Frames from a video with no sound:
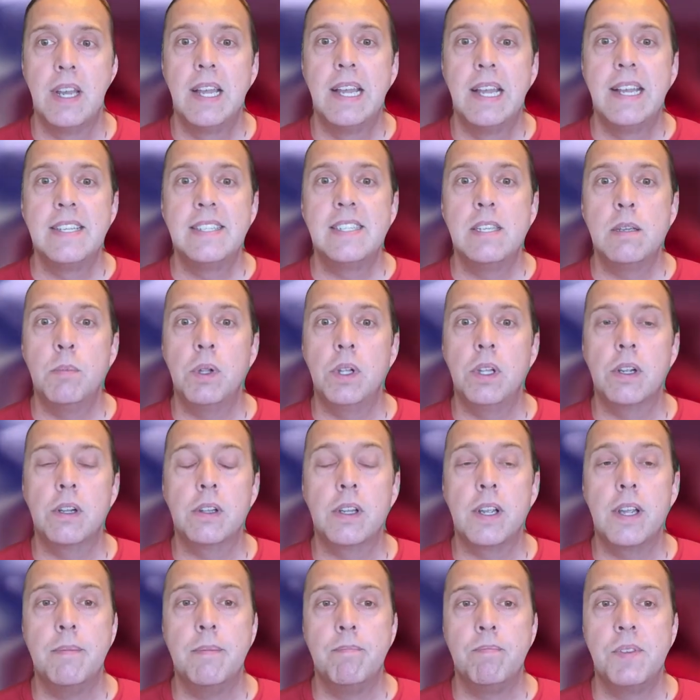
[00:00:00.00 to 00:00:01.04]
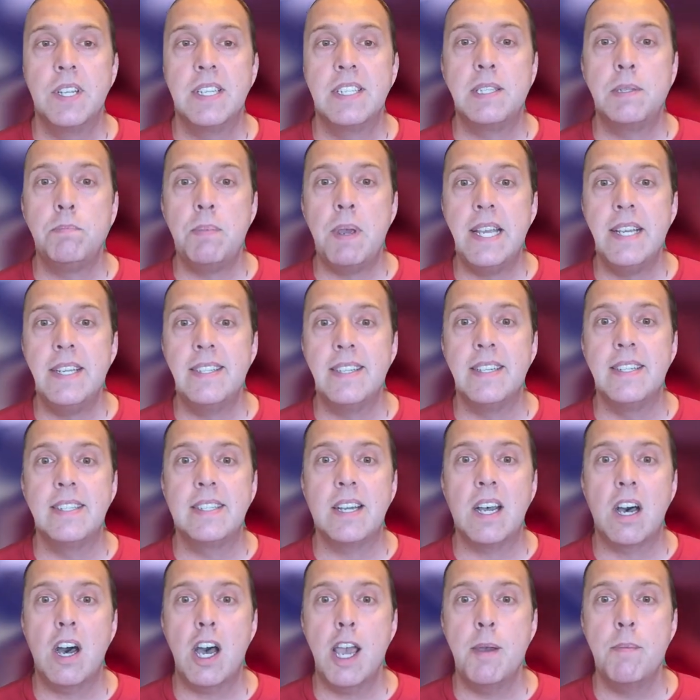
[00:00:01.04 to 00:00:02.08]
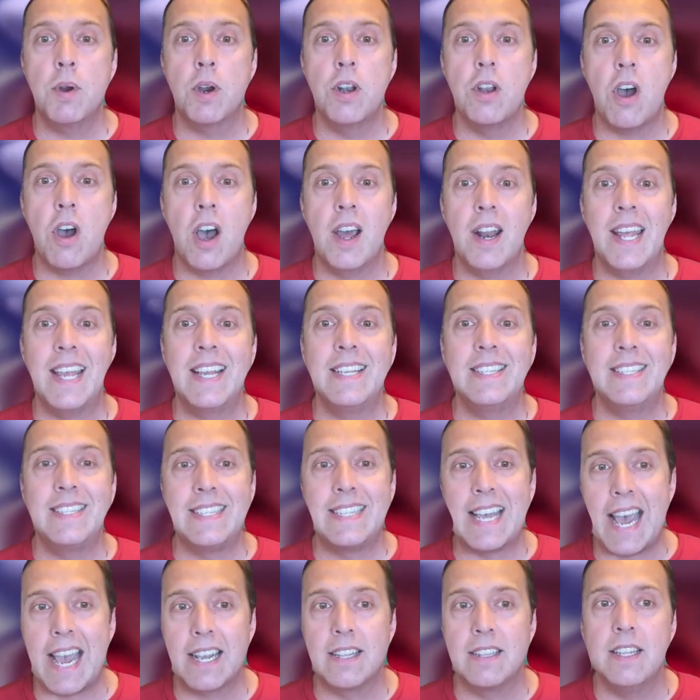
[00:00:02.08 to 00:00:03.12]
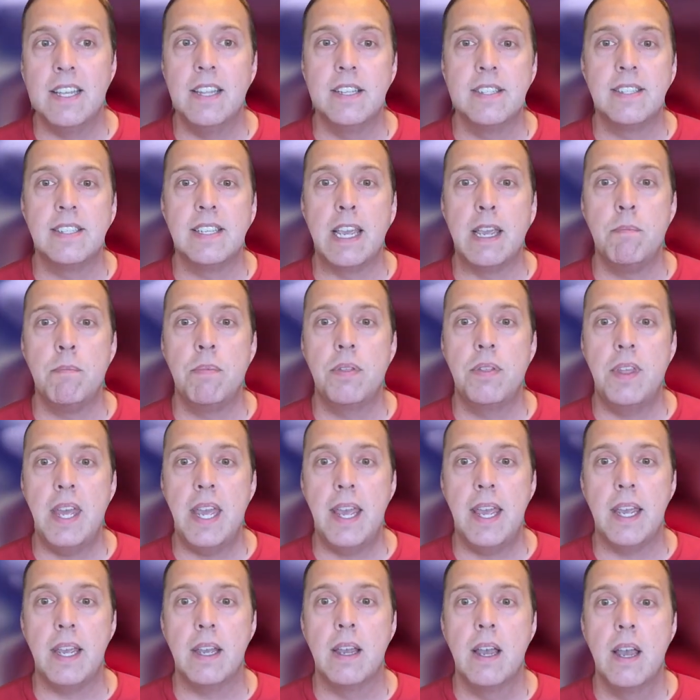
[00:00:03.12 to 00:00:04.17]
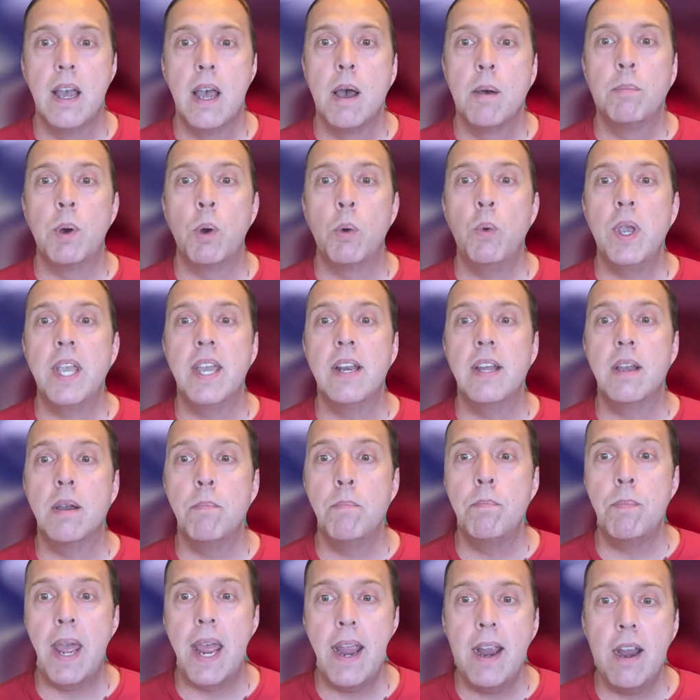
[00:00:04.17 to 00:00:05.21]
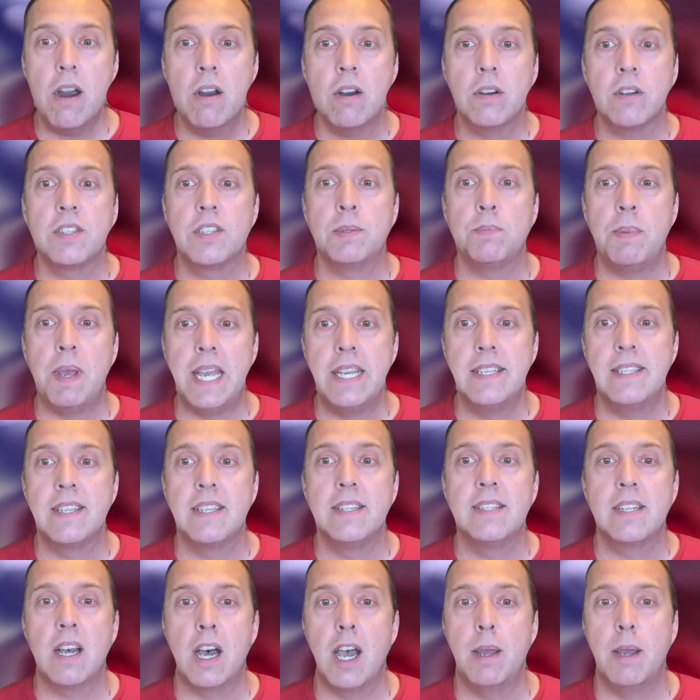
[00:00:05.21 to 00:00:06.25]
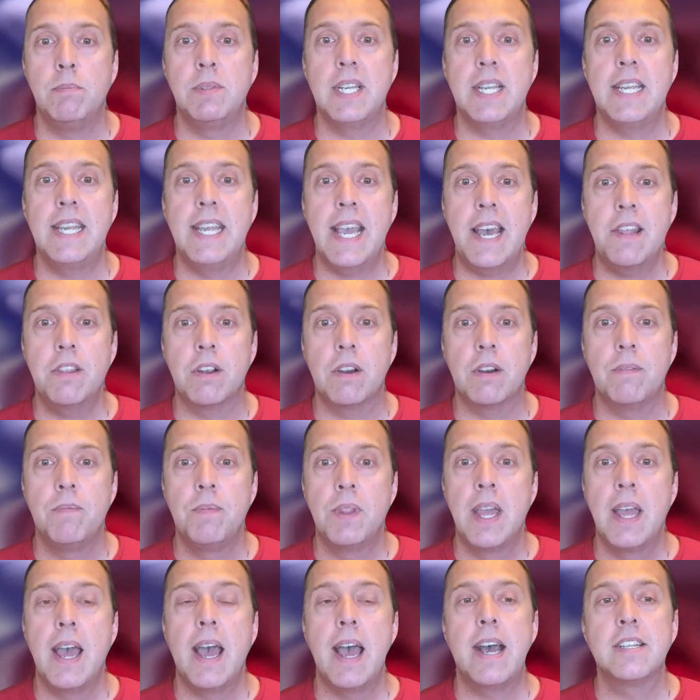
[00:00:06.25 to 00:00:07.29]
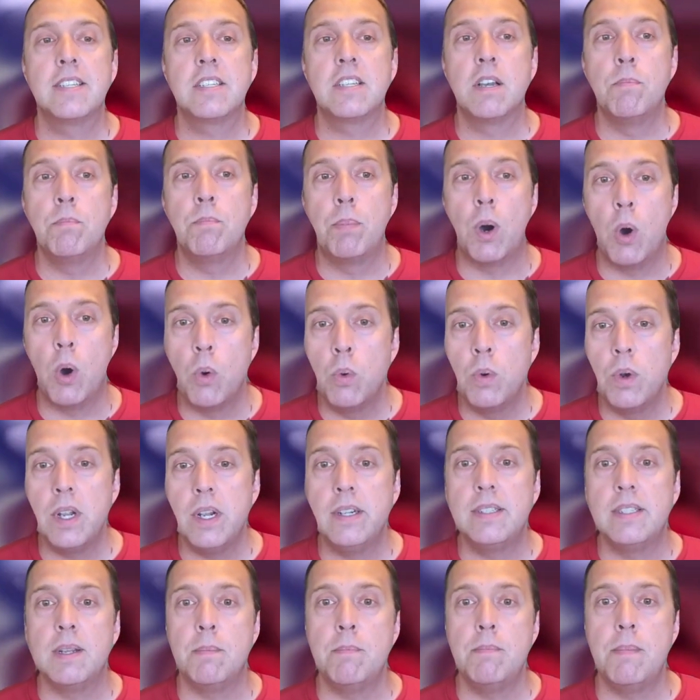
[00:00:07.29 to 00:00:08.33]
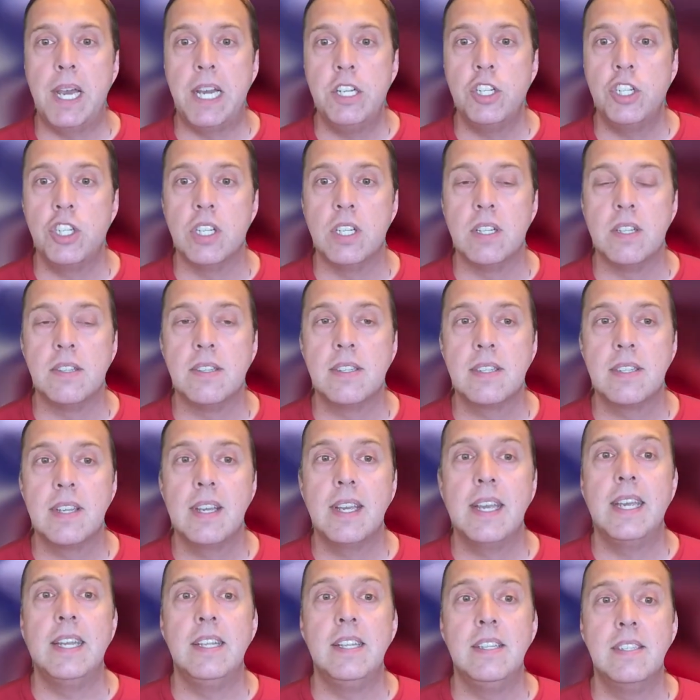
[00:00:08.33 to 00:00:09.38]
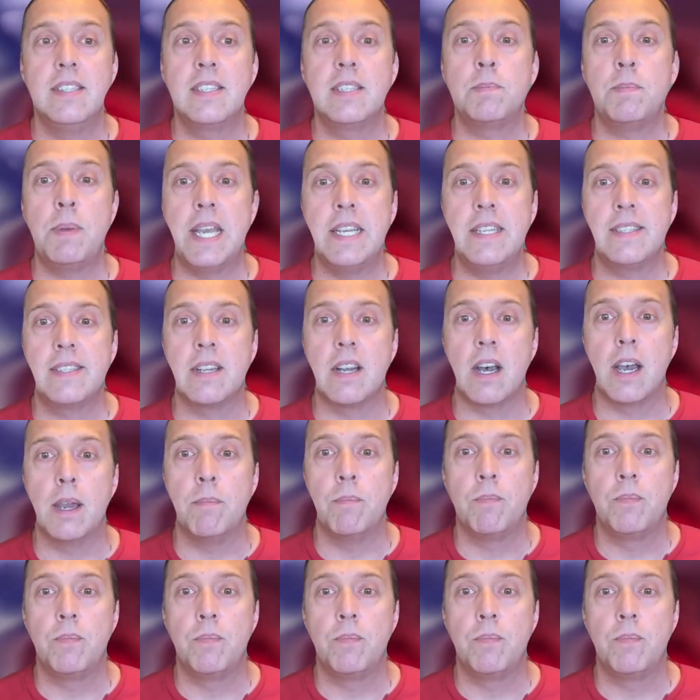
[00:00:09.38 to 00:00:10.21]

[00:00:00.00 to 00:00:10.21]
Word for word: Similarly, space and time are not exactly the same thing, but we can compare space and time together as component dimensions in spacetime.